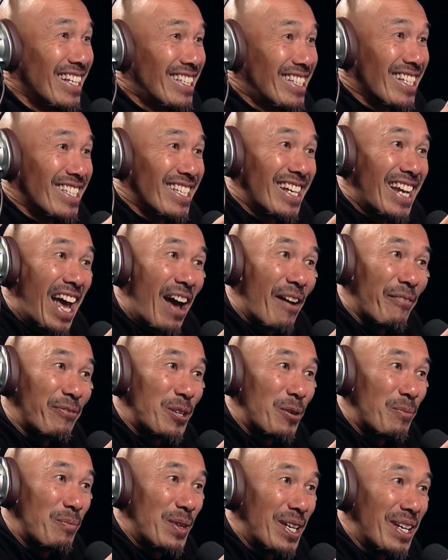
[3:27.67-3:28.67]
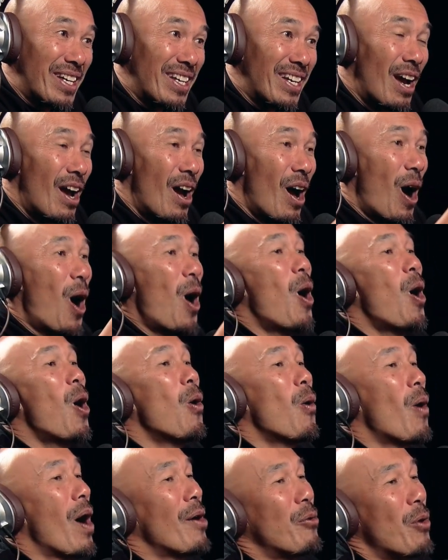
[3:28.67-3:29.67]
It doesn't have to be,
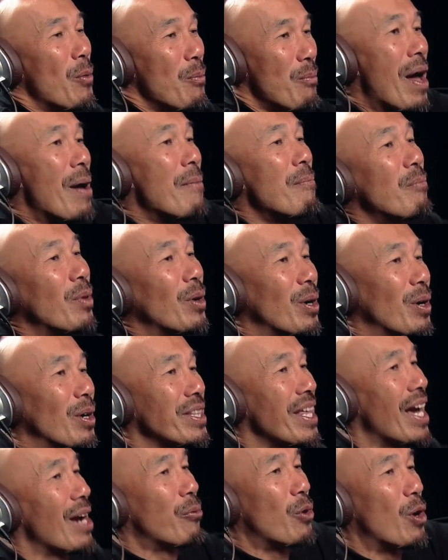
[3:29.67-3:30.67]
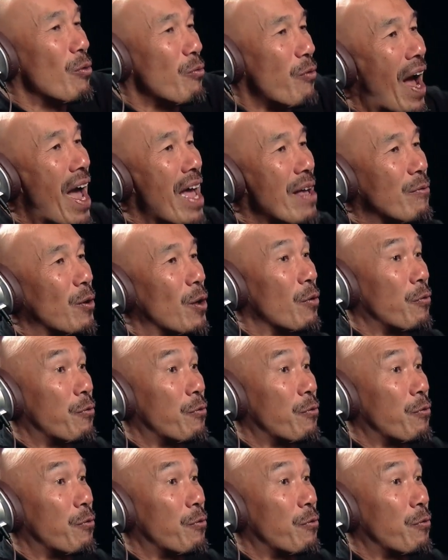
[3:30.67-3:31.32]
oh, I remember that revival